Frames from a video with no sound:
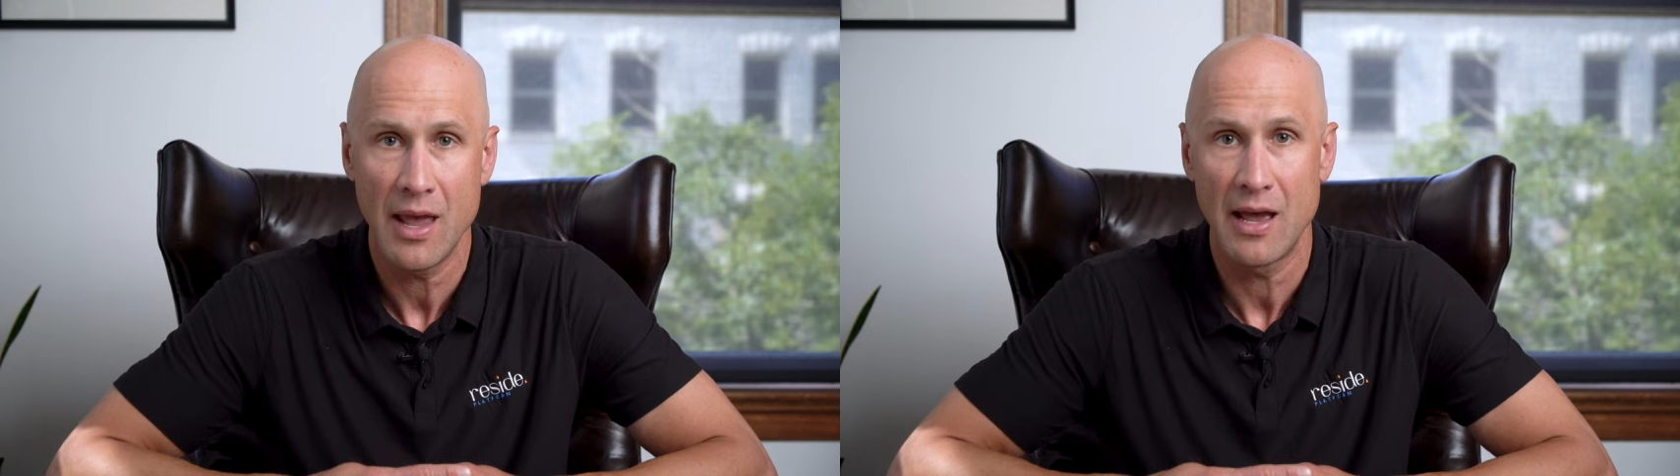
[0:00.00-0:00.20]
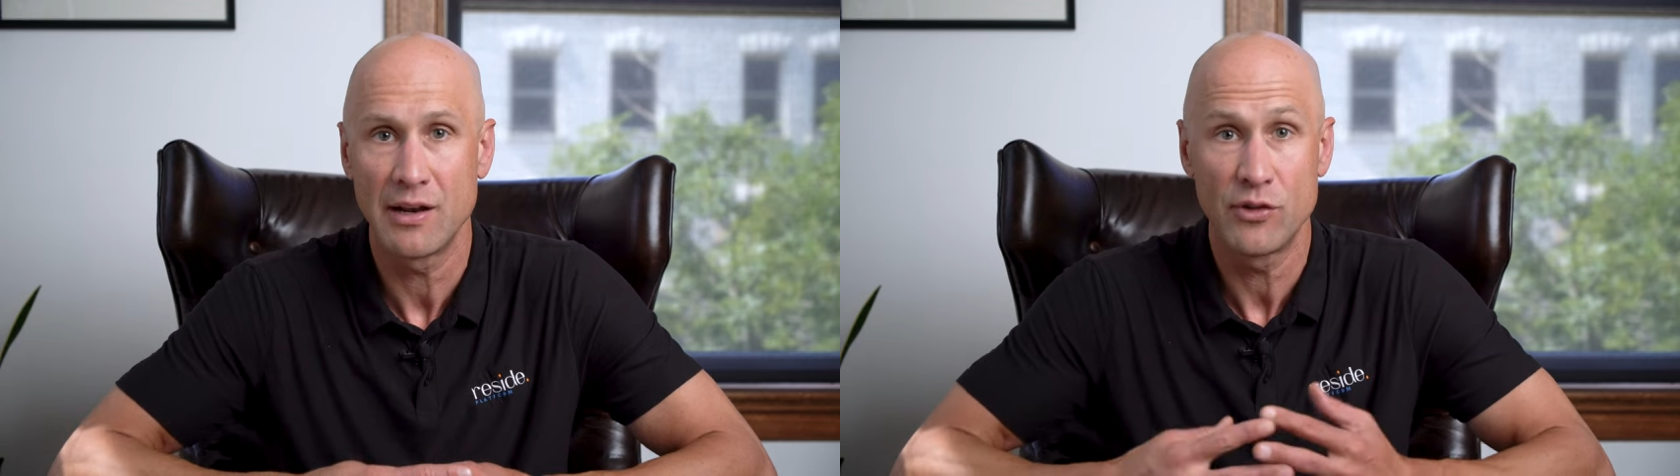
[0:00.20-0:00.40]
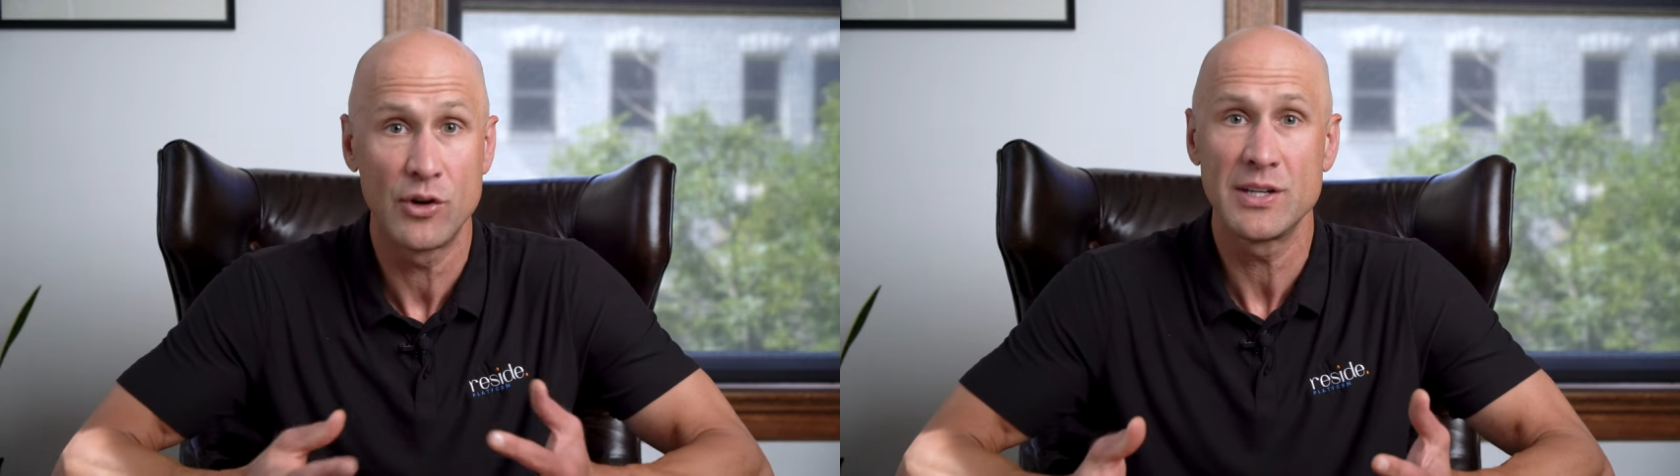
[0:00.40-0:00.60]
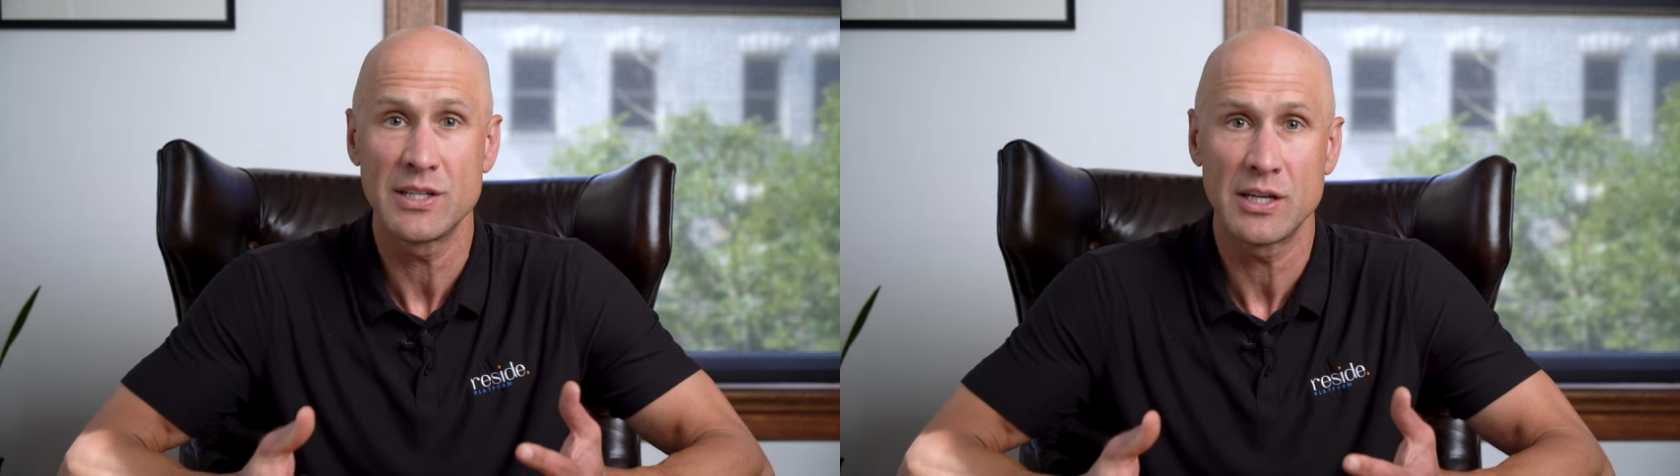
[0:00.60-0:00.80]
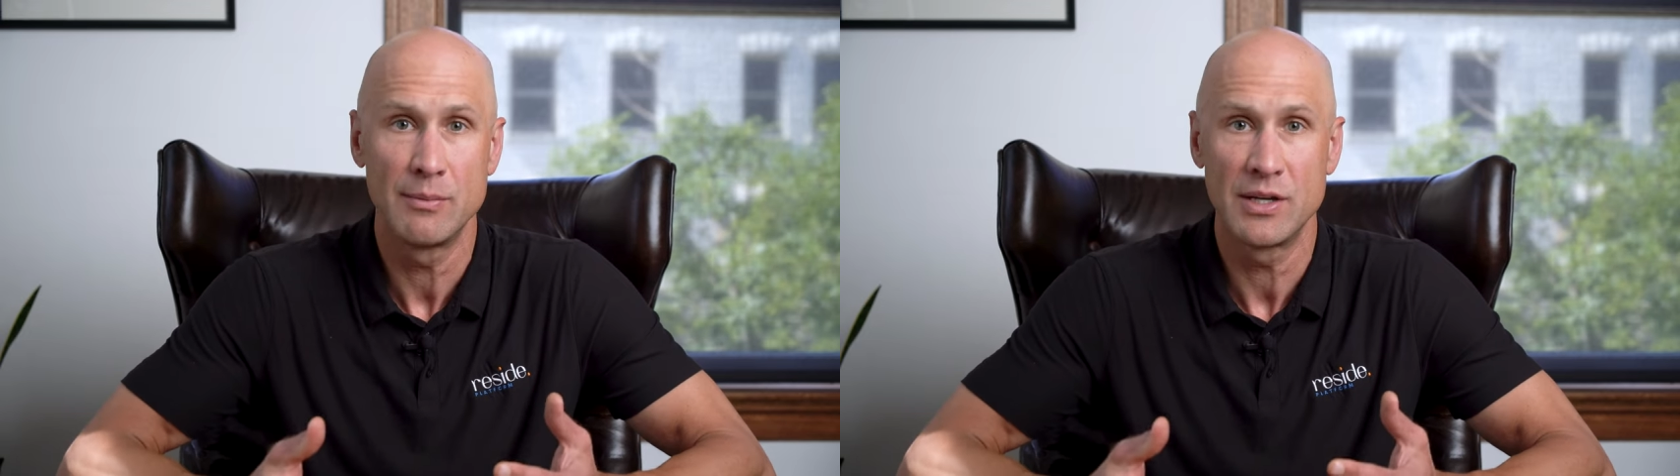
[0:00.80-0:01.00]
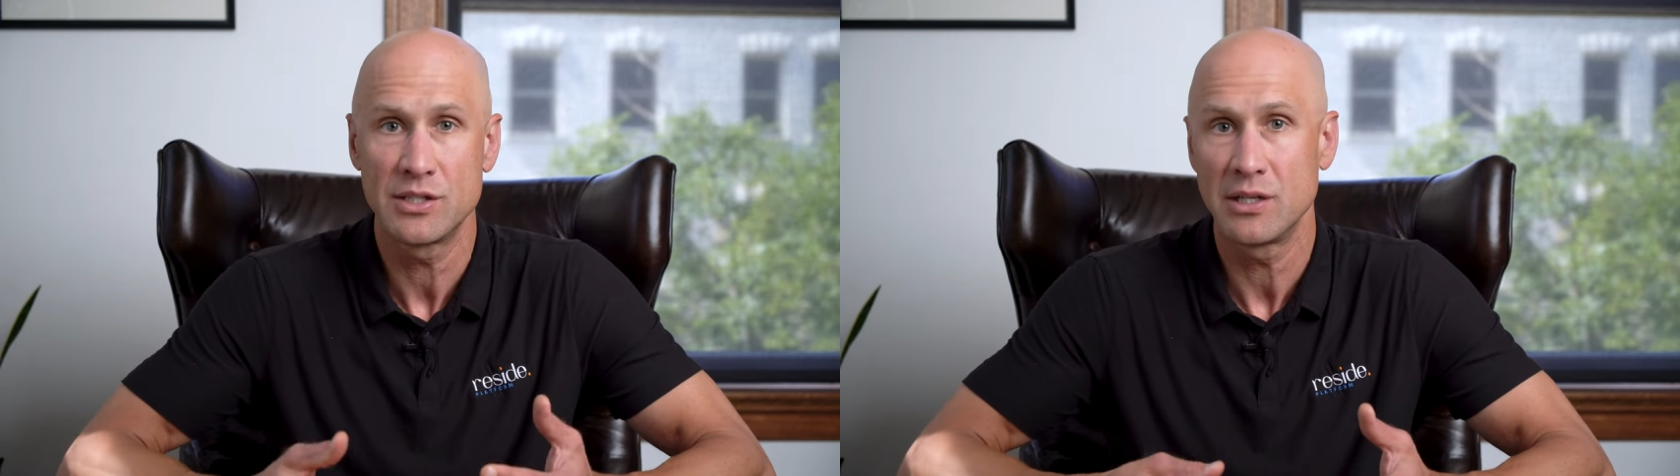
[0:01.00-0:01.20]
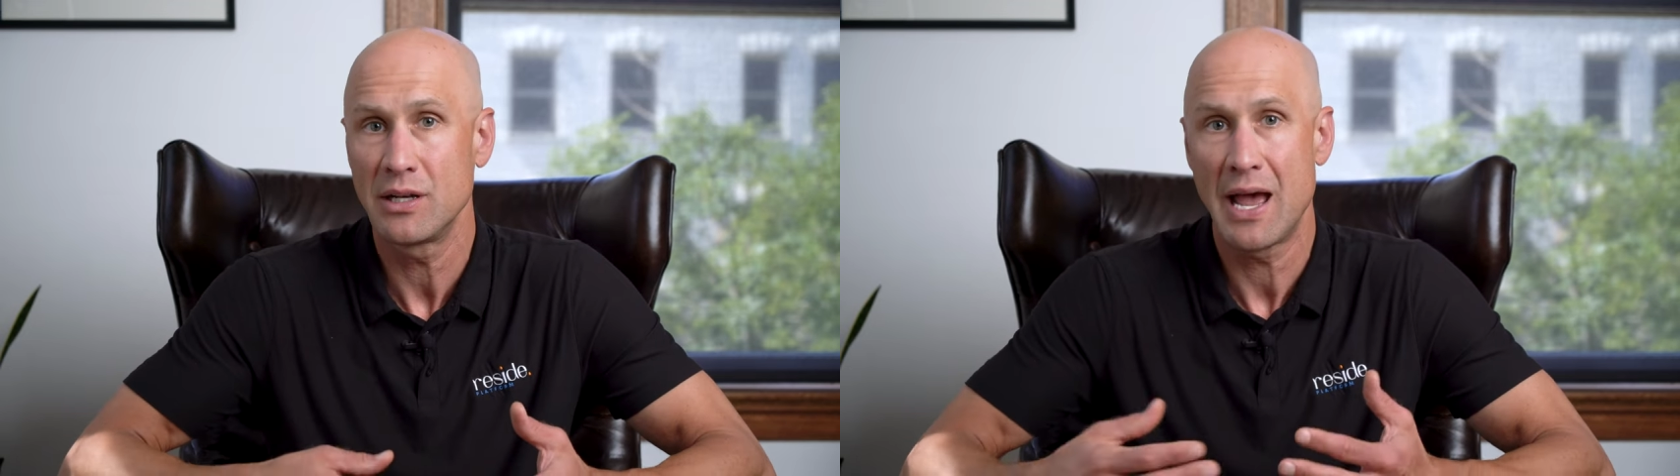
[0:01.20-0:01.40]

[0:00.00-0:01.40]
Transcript: And if there is a commission,